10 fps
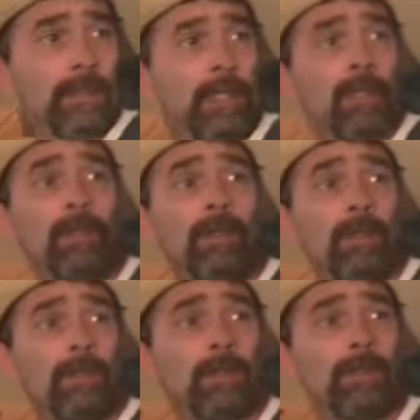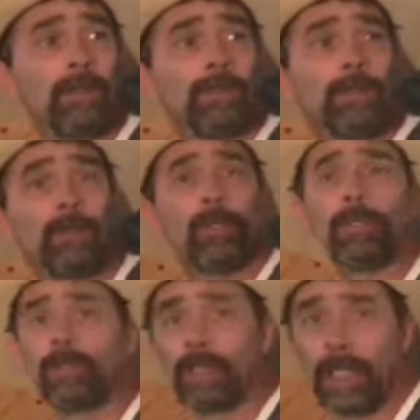go to
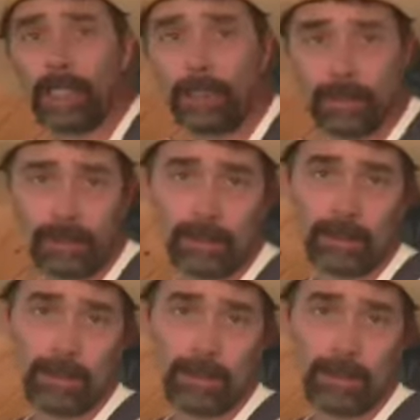those guys.